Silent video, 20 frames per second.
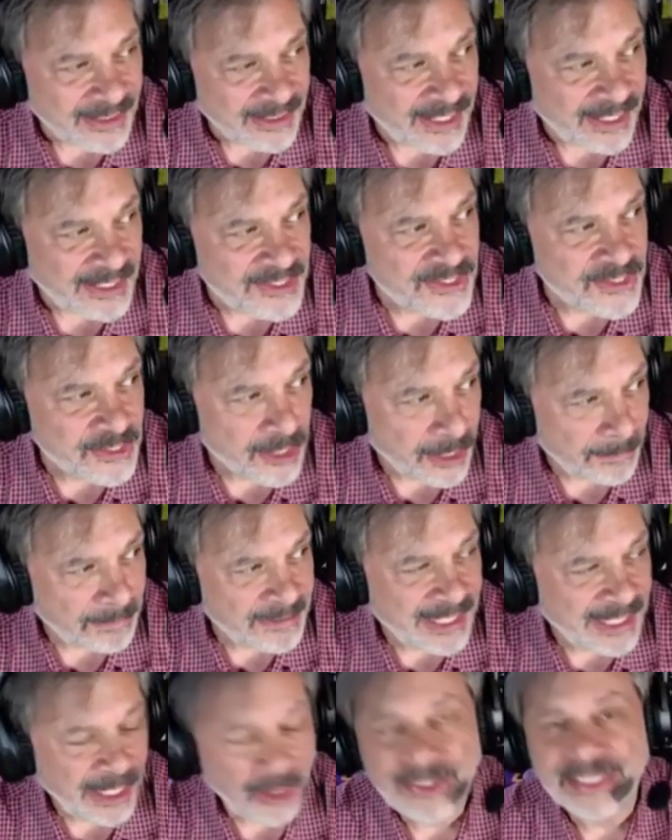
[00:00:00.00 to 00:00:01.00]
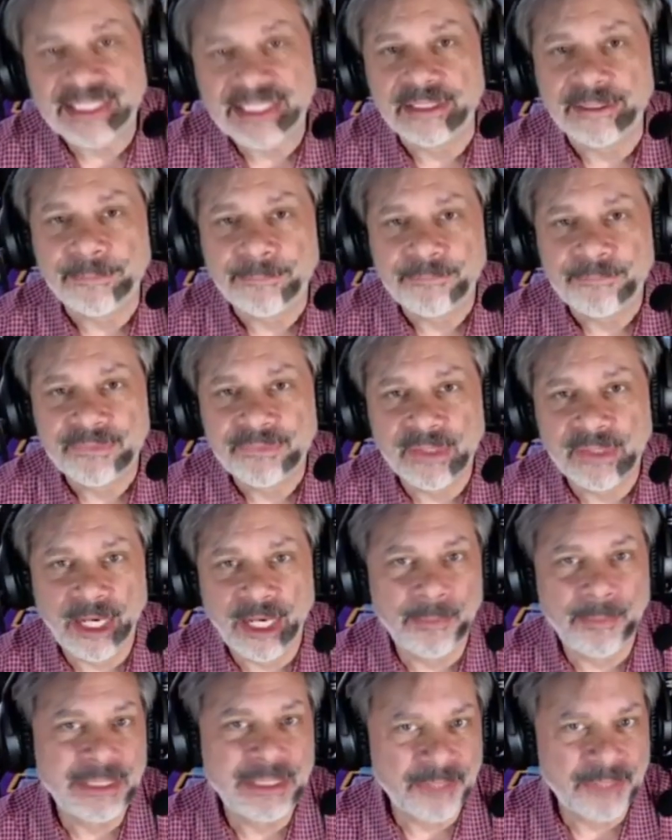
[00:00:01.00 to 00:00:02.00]
I stopped counting
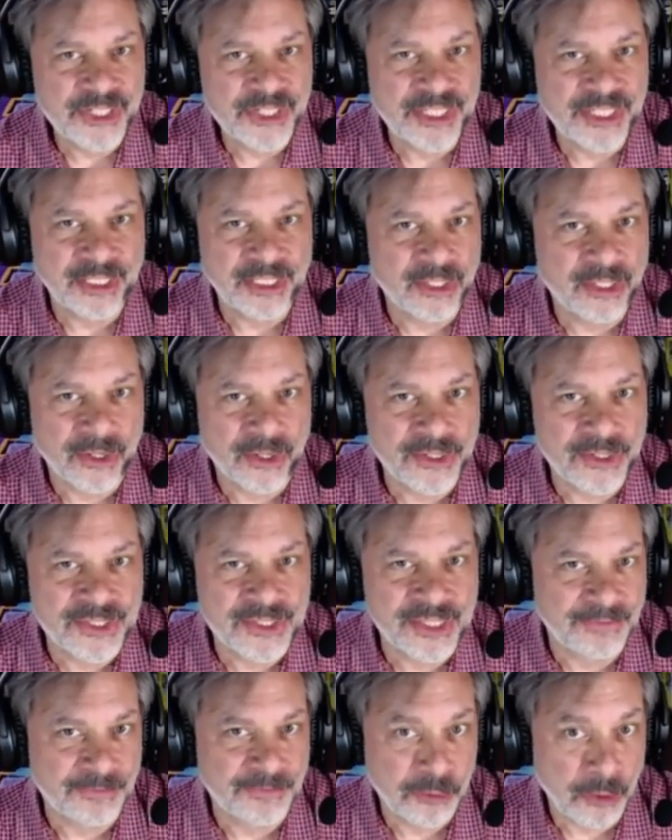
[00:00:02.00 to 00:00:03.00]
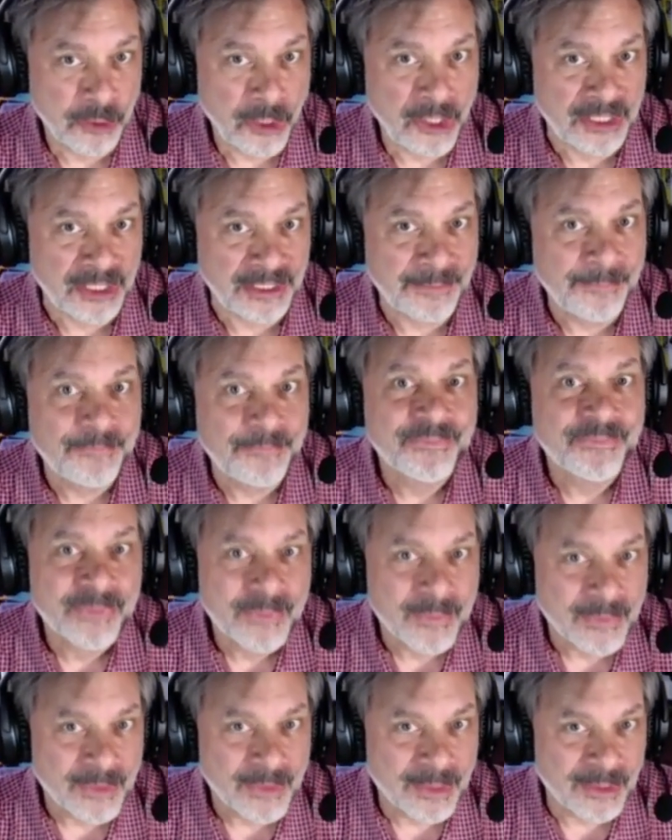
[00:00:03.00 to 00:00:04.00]
how many Munchkin cards I've drawn
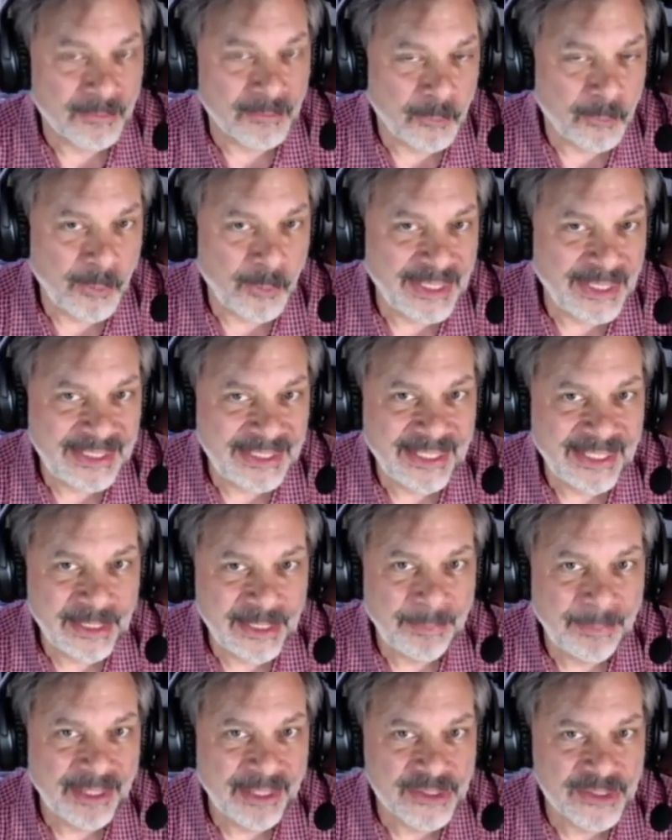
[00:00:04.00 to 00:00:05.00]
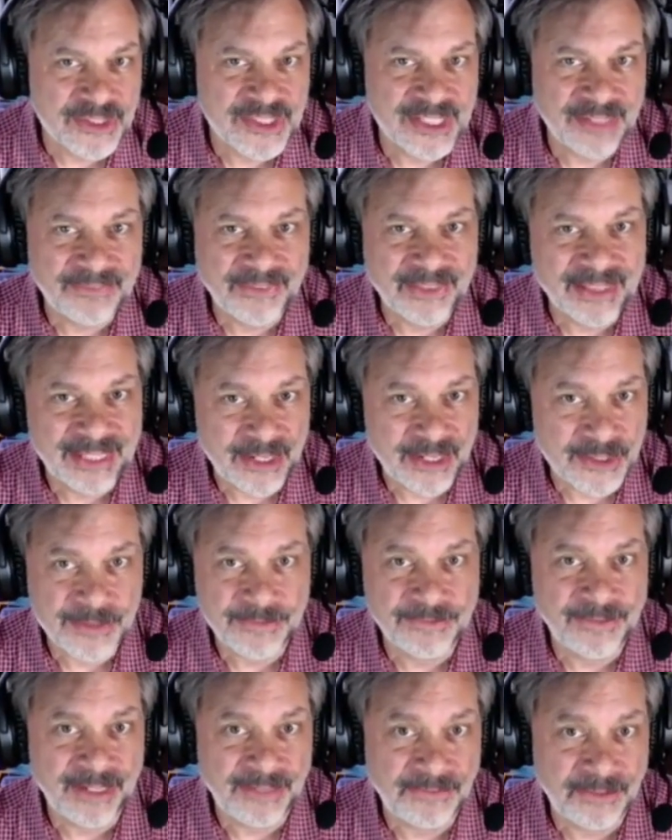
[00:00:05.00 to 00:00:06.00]
when it hit about
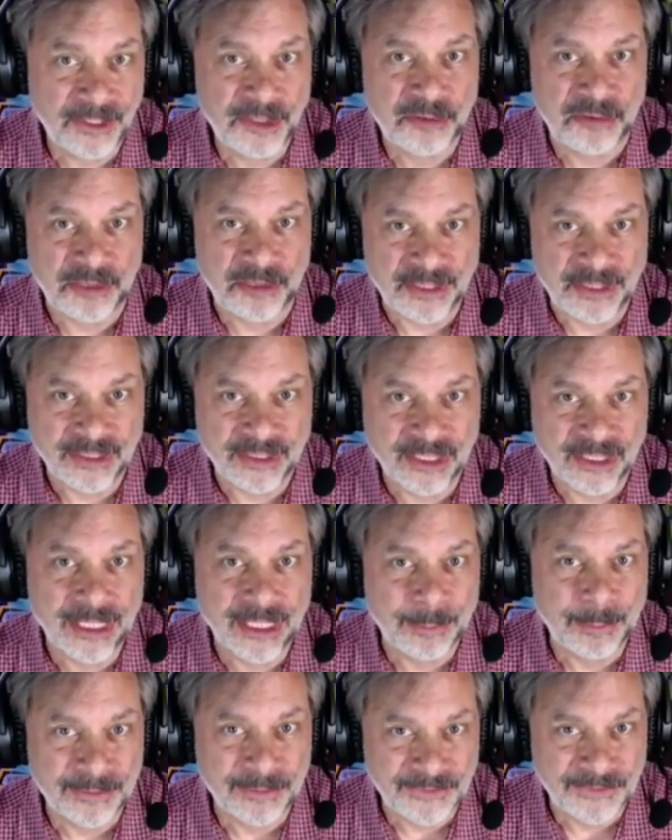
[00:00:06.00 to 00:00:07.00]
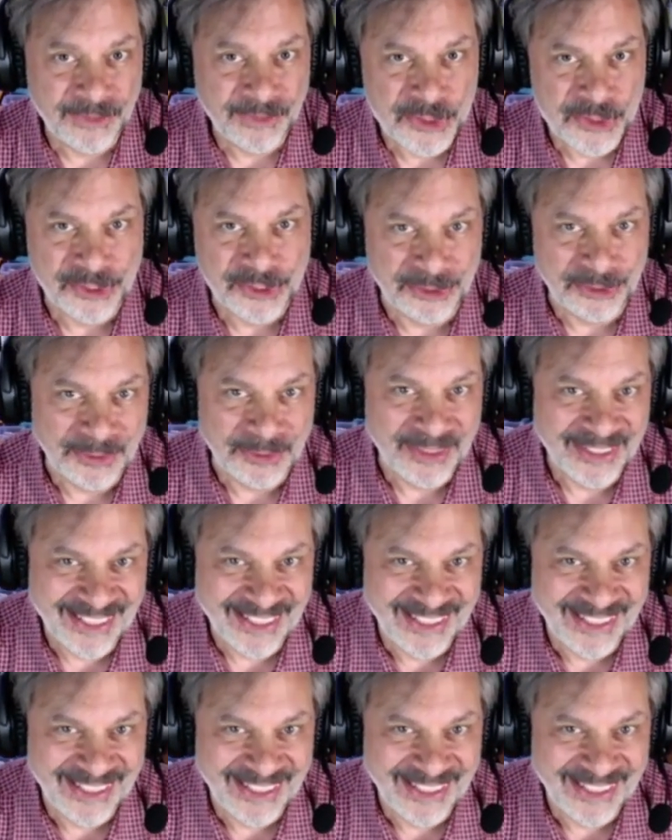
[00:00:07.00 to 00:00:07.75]
7,500 a couple of years ago.